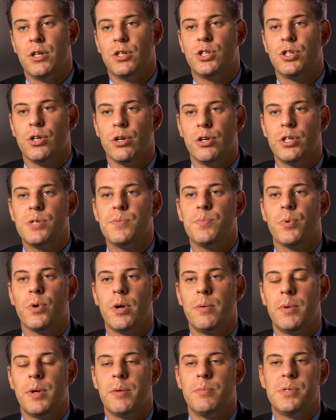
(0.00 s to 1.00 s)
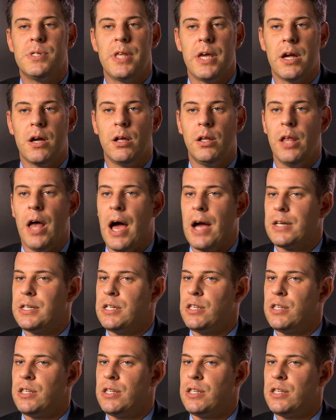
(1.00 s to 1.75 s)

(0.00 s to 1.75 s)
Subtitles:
insurance premiums they collect,